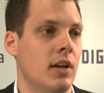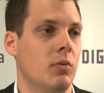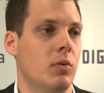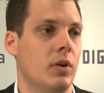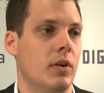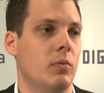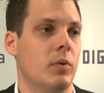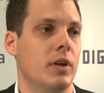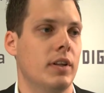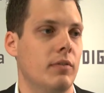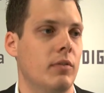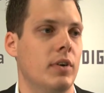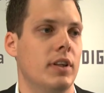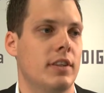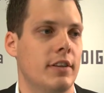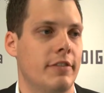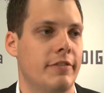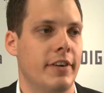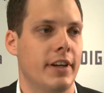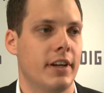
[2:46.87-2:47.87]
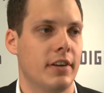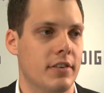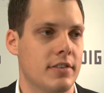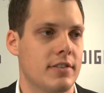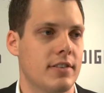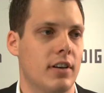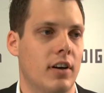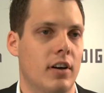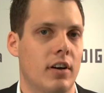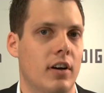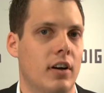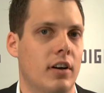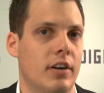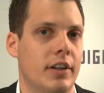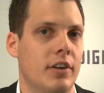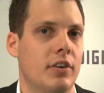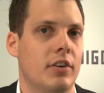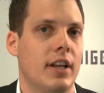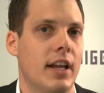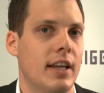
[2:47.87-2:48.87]
with the figures. Are
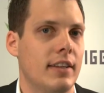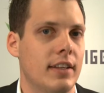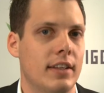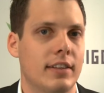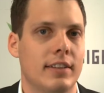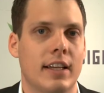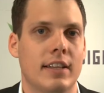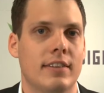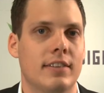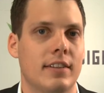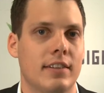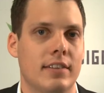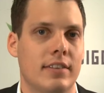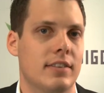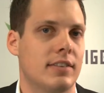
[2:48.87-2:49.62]
you getting that